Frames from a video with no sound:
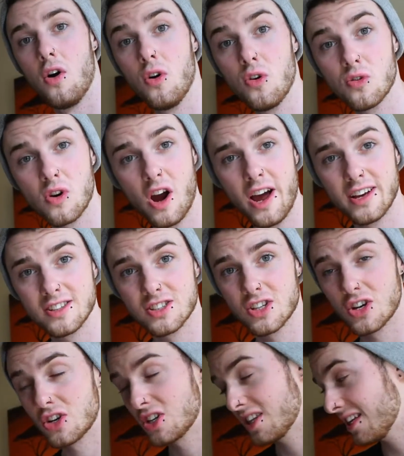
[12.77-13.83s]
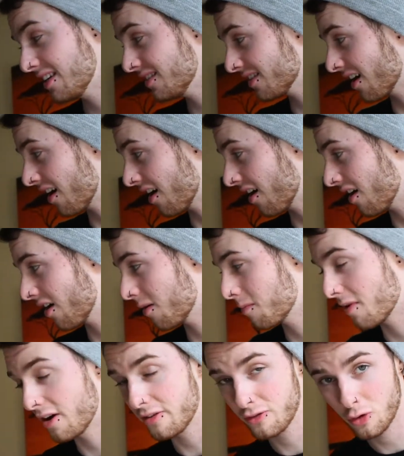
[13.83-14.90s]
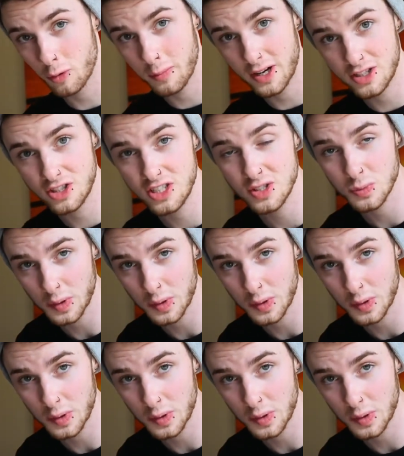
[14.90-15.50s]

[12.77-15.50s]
Alright, so these are my 4 budgies.